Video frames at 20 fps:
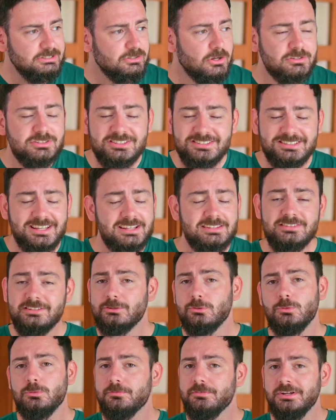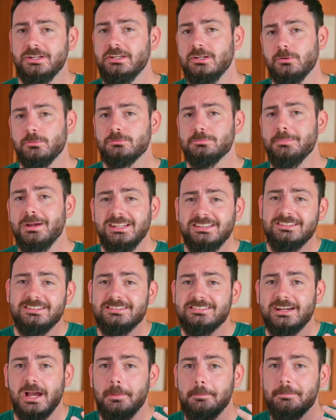nonsensical videos made
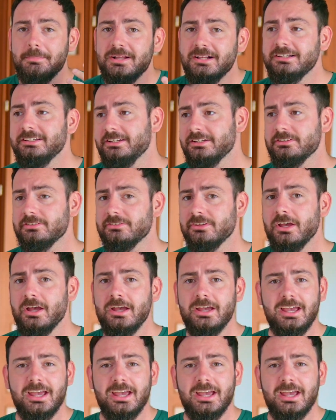this guy millions